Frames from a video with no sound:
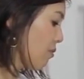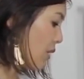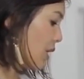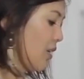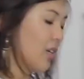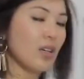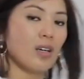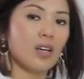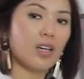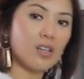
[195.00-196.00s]

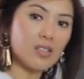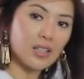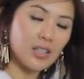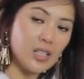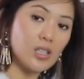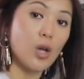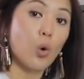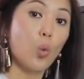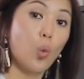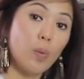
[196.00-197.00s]
it goes like
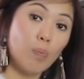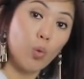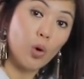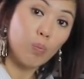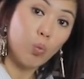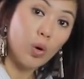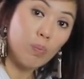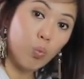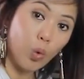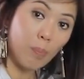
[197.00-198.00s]
this, whoop, whoop,
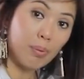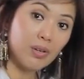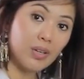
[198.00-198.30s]
whoop, whoop.